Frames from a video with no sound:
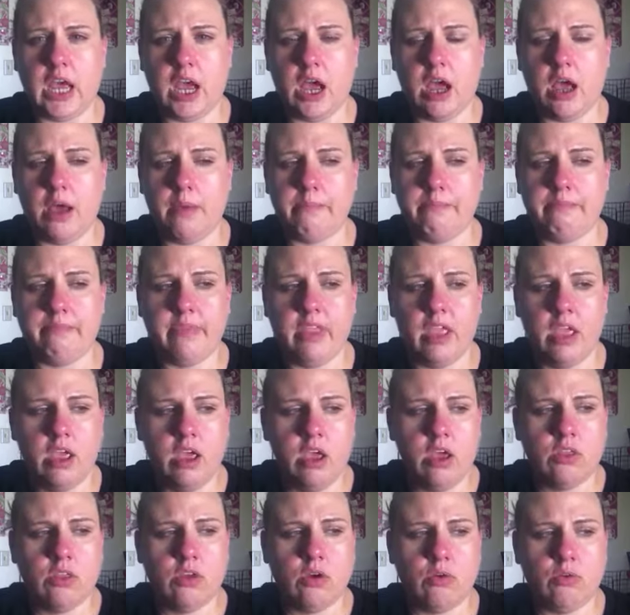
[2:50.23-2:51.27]
Um,
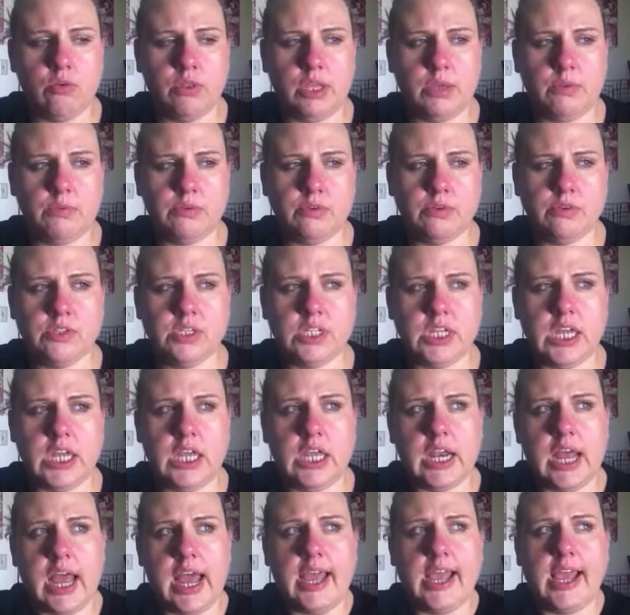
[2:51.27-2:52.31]
the only
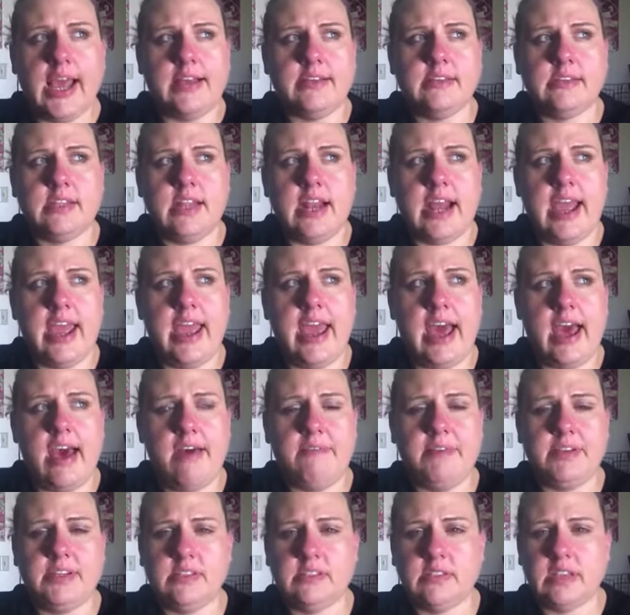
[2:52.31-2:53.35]
routine I guess that I
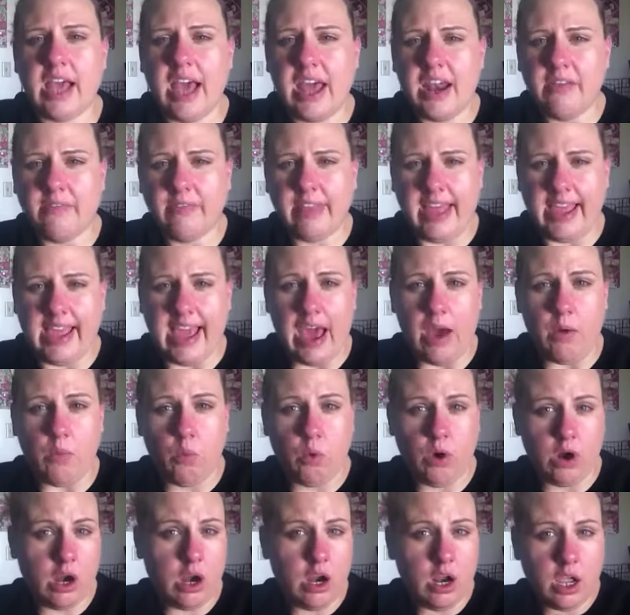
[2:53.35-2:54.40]
have is kind of like at
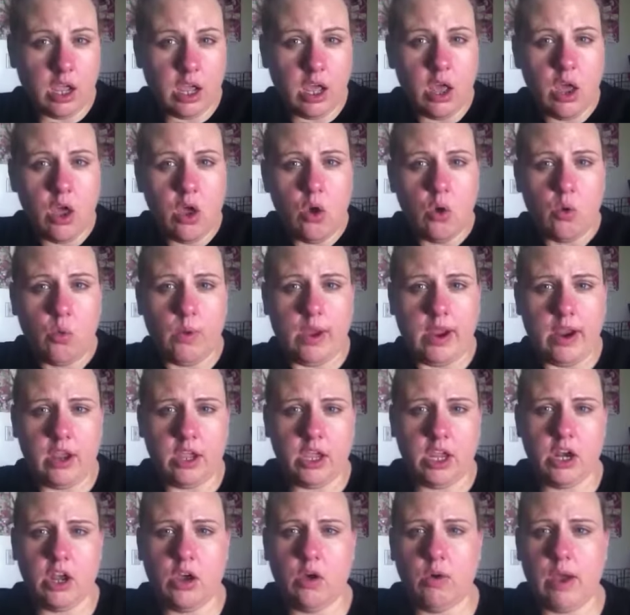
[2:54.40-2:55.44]
work, where
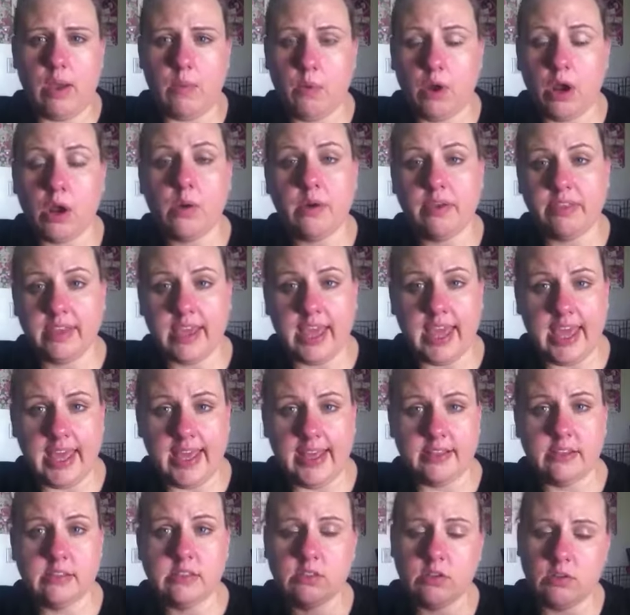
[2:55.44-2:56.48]
you know I work with
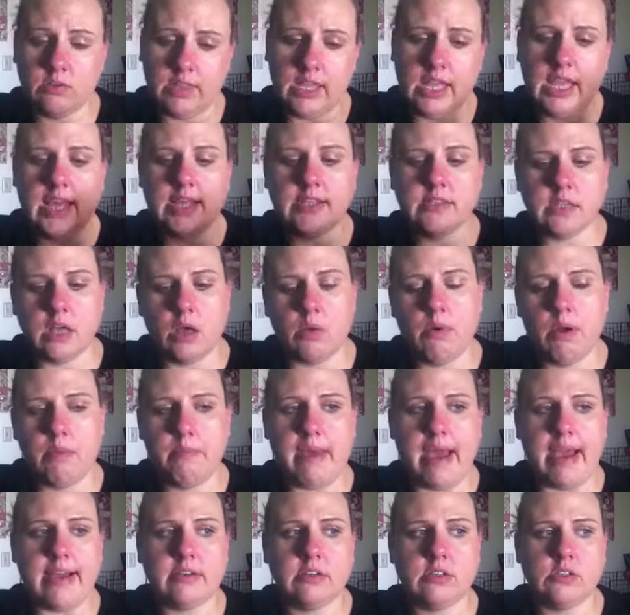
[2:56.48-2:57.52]
kids, so the kids all
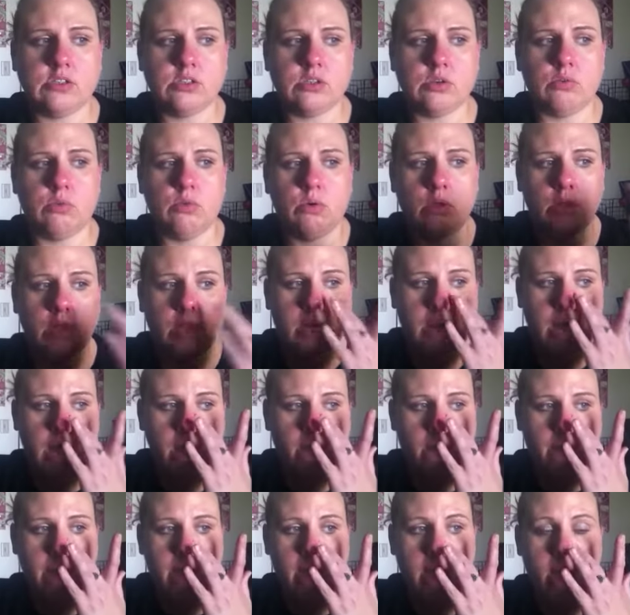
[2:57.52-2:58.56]
went back to school, and
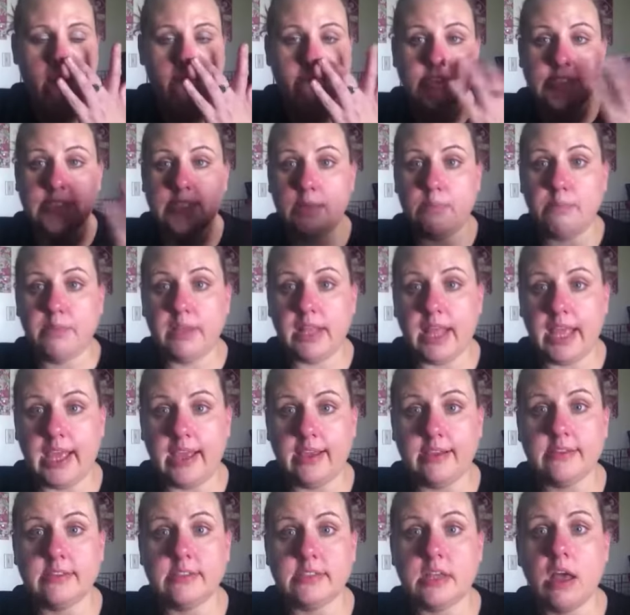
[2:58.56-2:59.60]
now I have
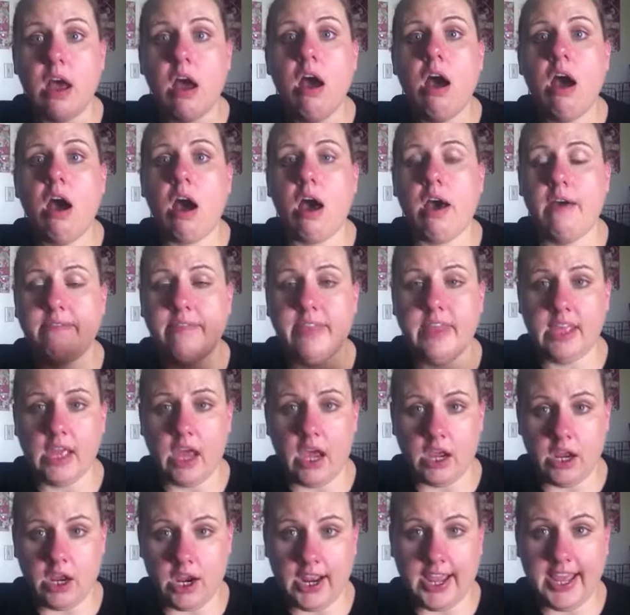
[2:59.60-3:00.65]
siblings of the
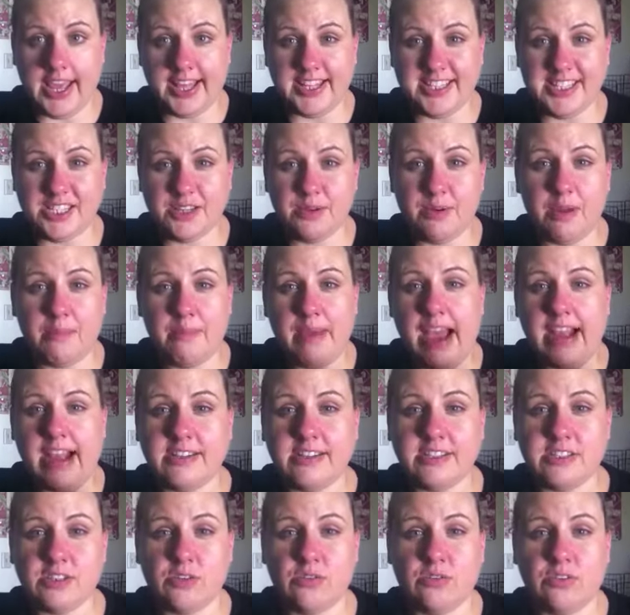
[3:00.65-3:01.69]
younger kids who went
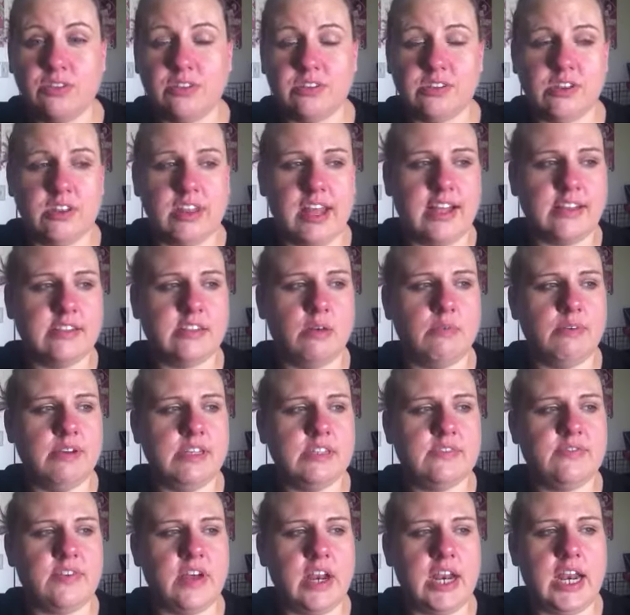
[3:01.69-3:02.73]
to school, so that's
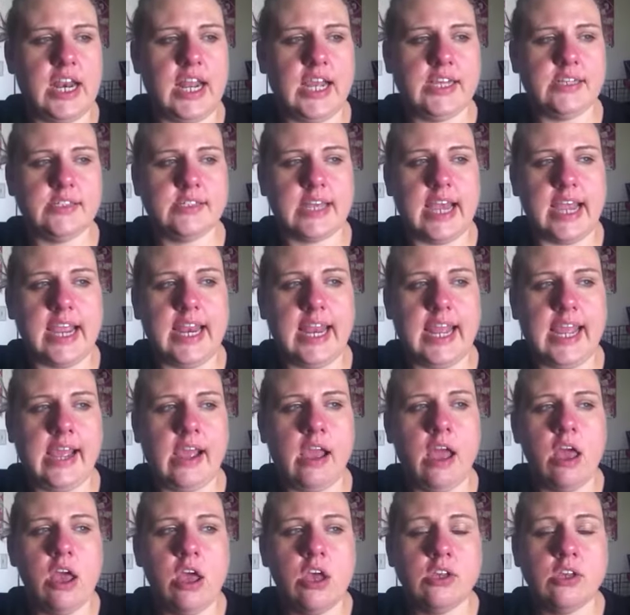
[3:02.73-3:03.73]
always fun and exciting.